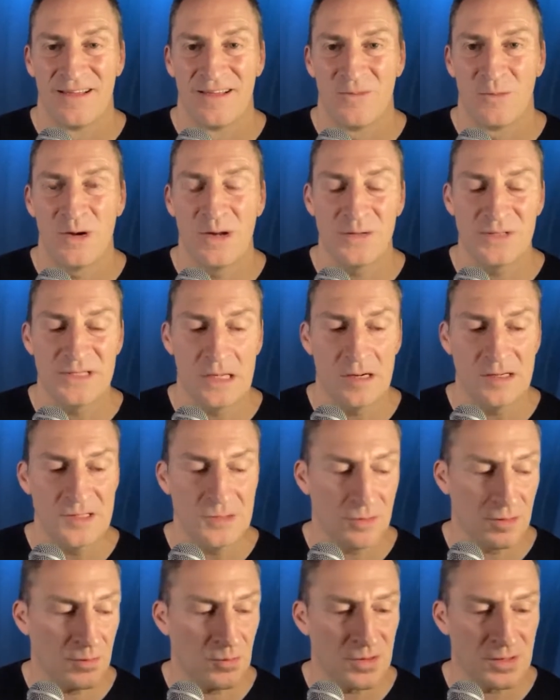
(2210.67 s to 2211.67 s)
When I was in high
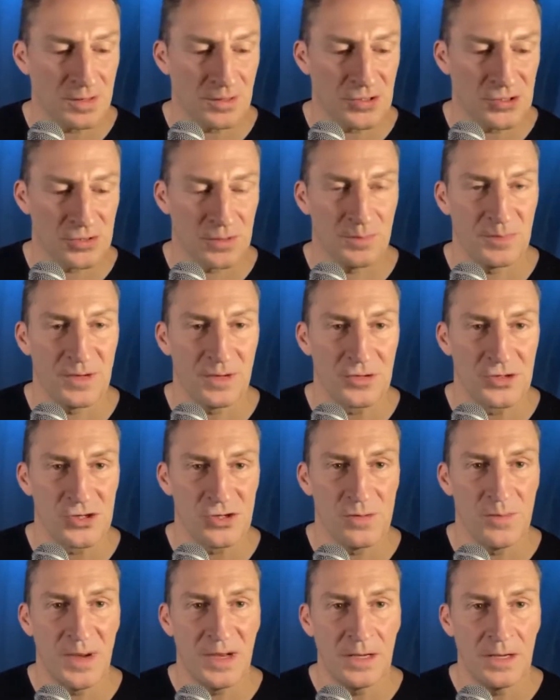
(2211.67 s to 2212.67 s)
school I went on a trip to
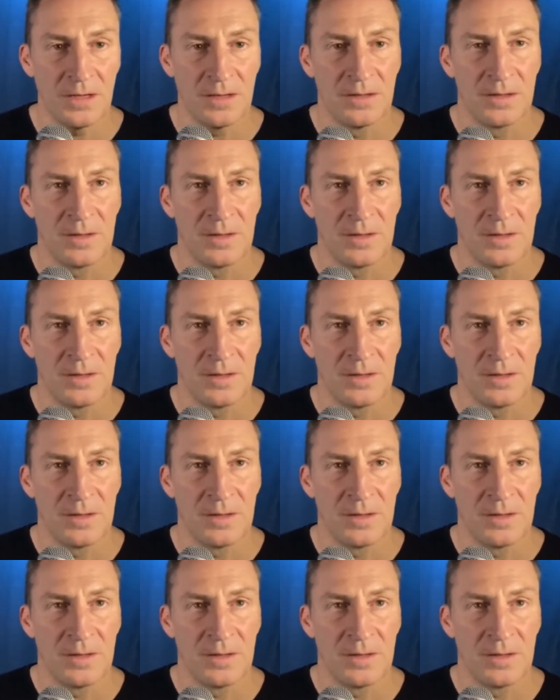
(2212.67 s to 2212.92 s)
Germany